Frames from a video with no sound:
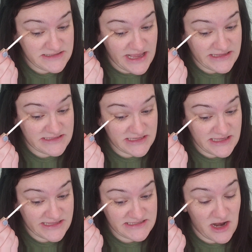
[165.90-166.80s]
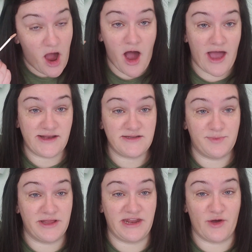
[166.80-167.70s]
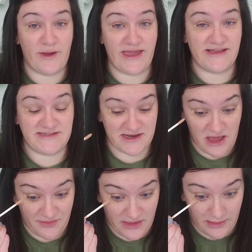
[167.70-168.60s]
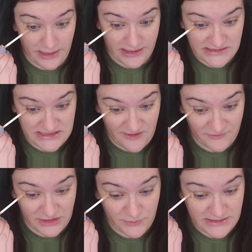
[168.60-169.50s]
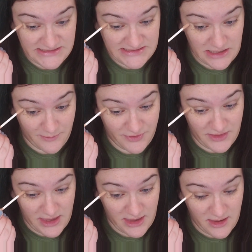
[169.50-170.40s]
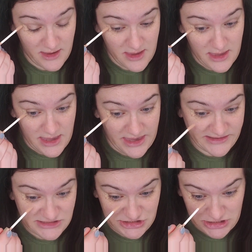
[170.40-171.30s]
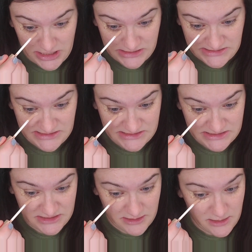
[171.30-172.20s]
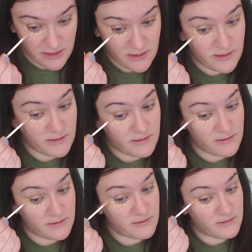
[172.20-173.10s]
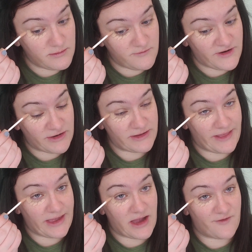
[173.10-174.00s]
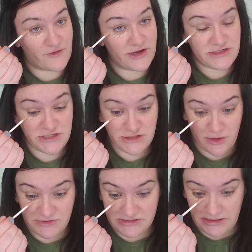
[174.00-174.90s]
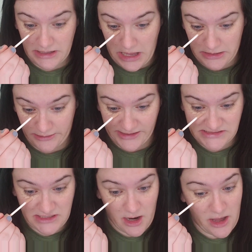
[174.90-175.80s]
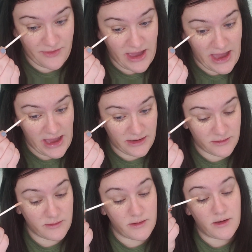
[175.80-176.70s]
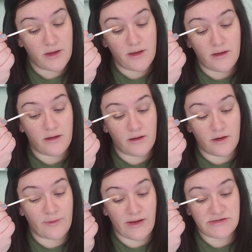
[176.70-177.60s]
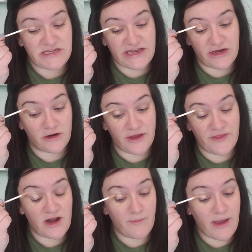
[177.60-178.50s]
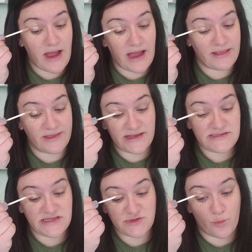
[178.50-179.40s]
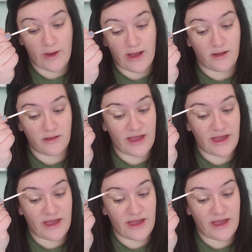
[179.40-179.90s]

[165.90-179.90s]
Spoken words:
It's not blending away into nothing. Like, it's definitely doing something. It's just very light coverage. So I'm just gonna kind of like dot that around here, and then on my eyelids as well.